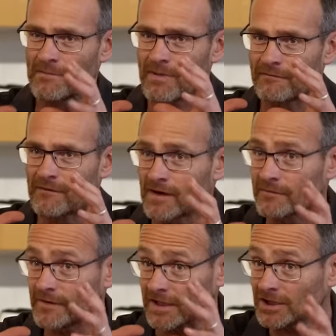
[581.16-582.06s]
But for a
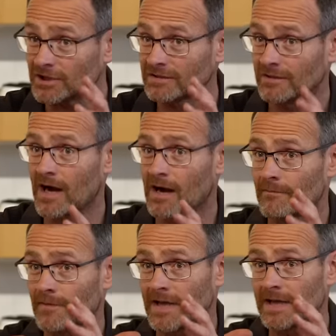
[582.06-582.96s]
fish,
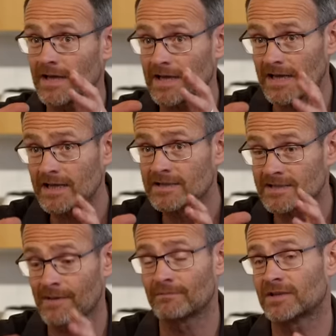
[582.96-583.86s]
its
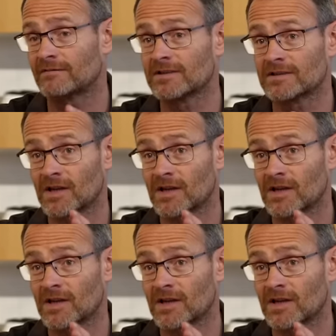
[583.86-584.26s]
temperature is